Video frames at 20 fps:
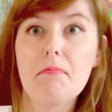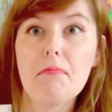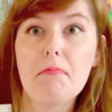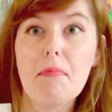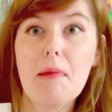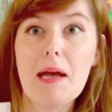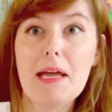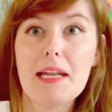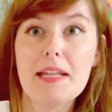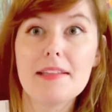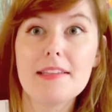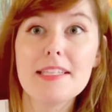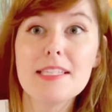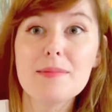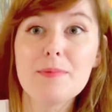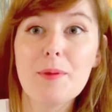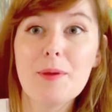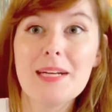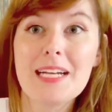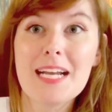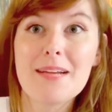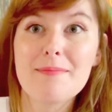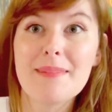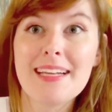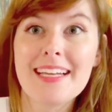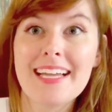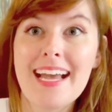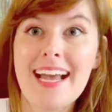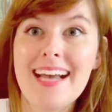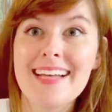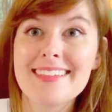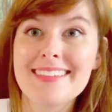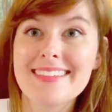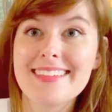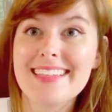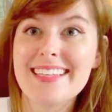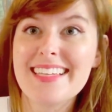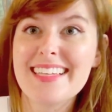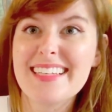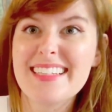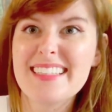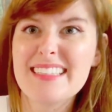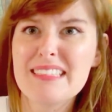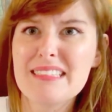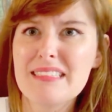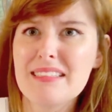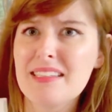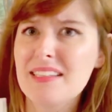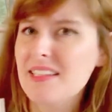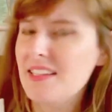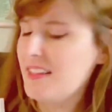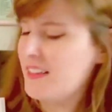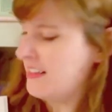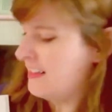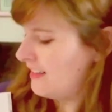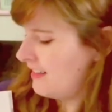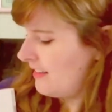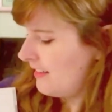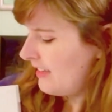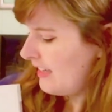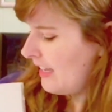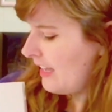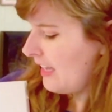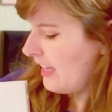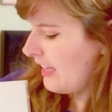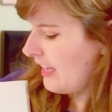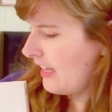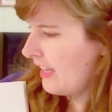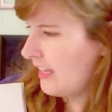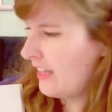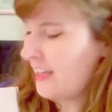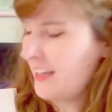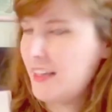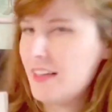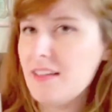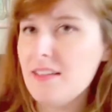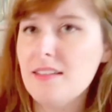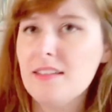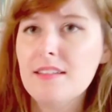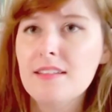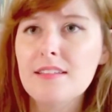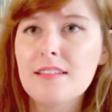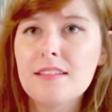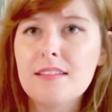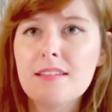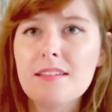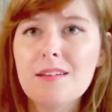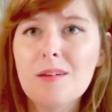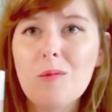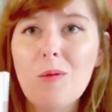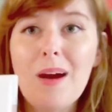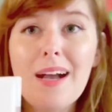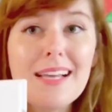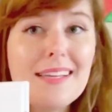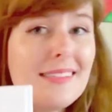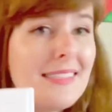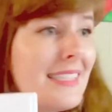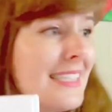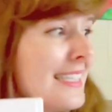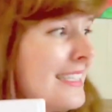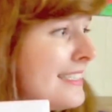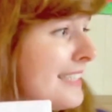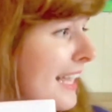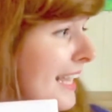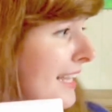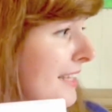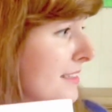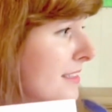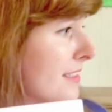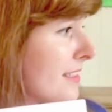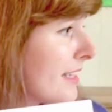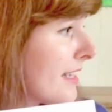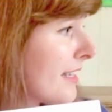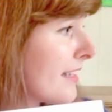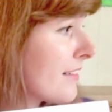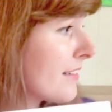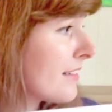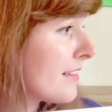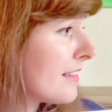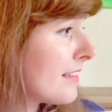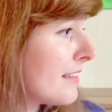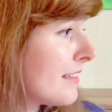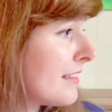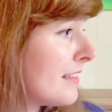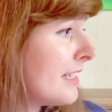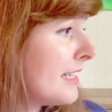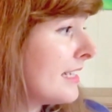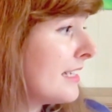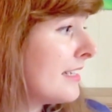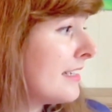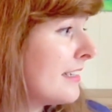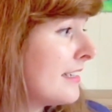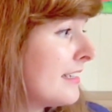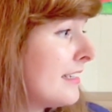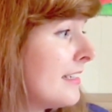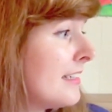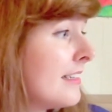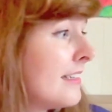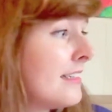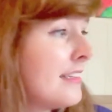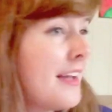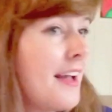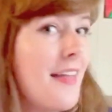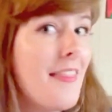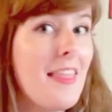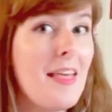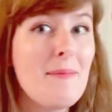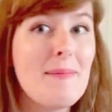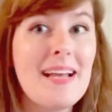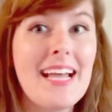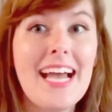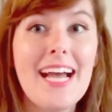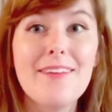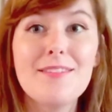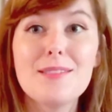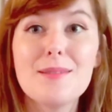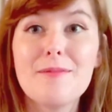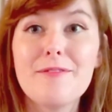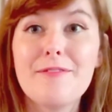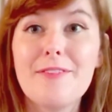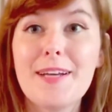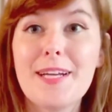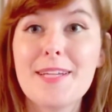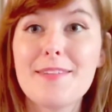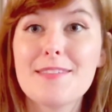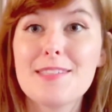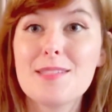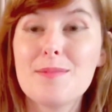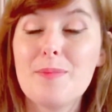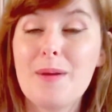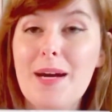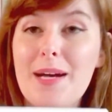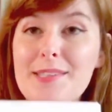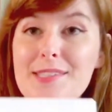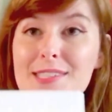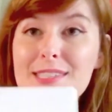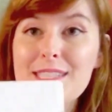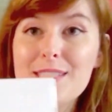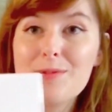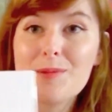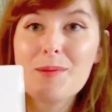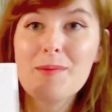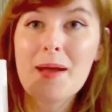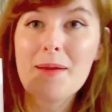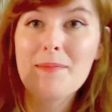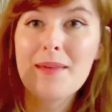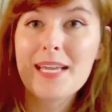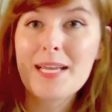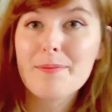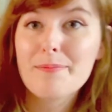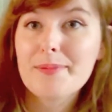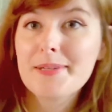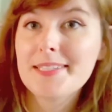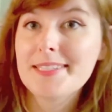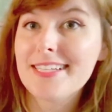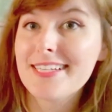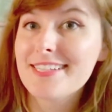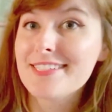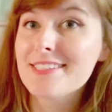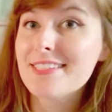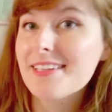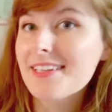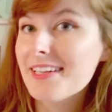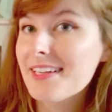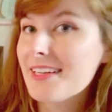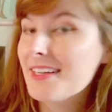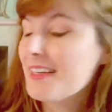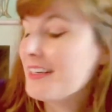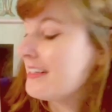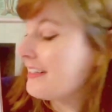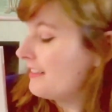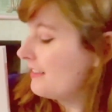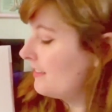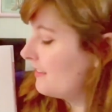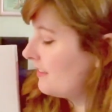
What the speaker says: And at this point, I might ask the kids, hey, why isn't he dancing? And they might have some funny responses. We might make a prediction here.